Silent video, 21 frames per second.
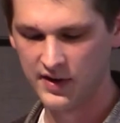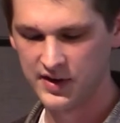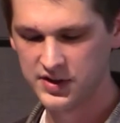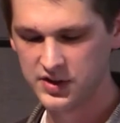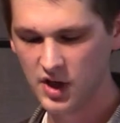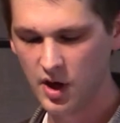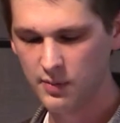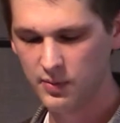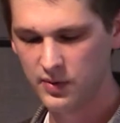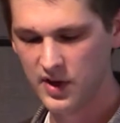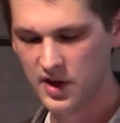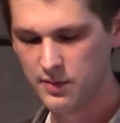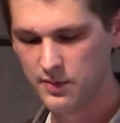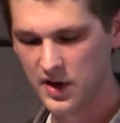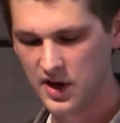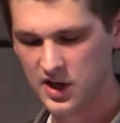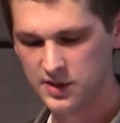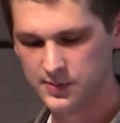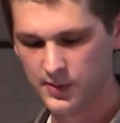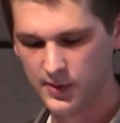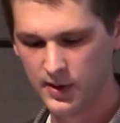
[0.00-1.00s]
if I stopped playing
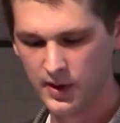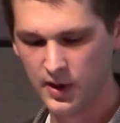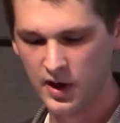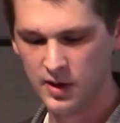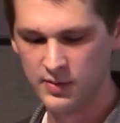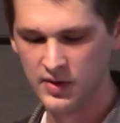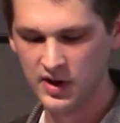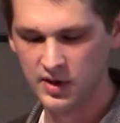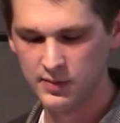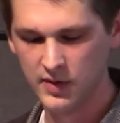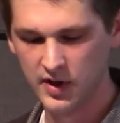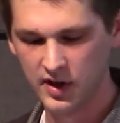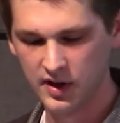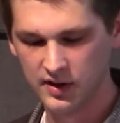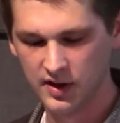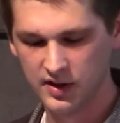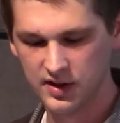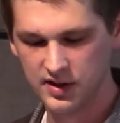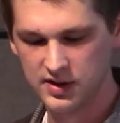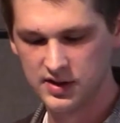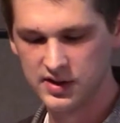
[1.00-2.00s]
baseball, I'd be
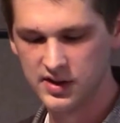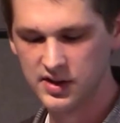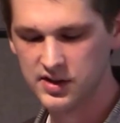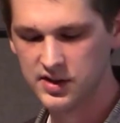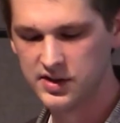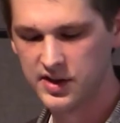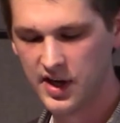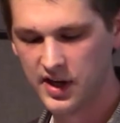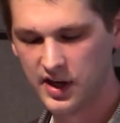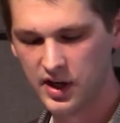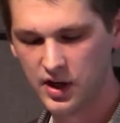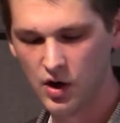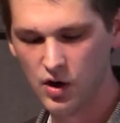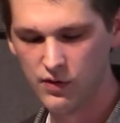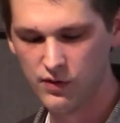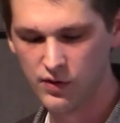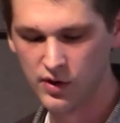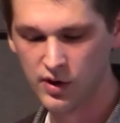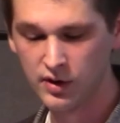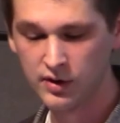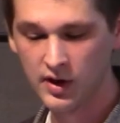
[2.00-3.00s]
admitting that the disease is taking
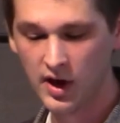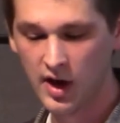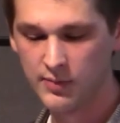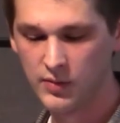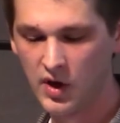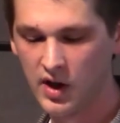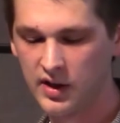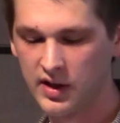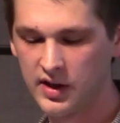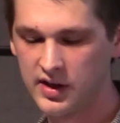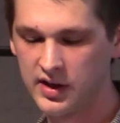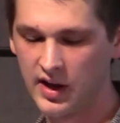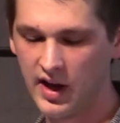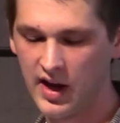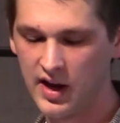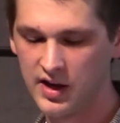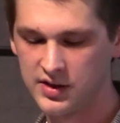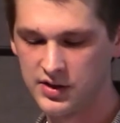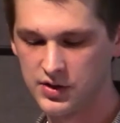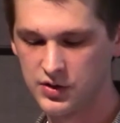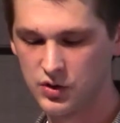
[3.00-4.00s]
over. I'm not letting
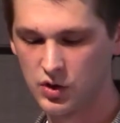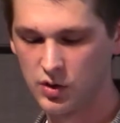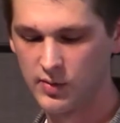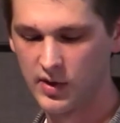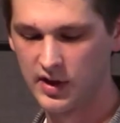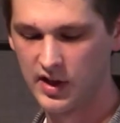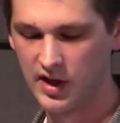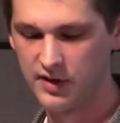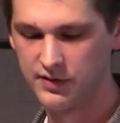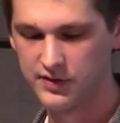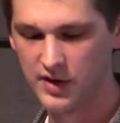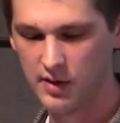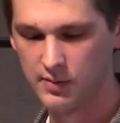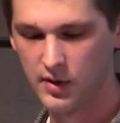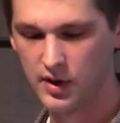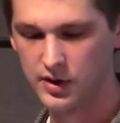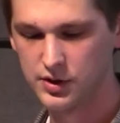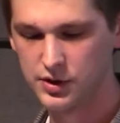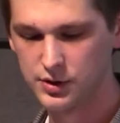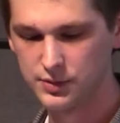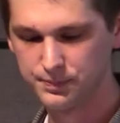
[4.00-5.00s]
AIDS control my life that
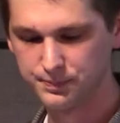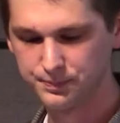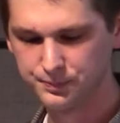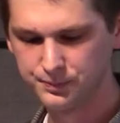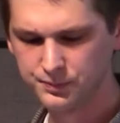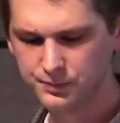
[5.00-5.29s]
much.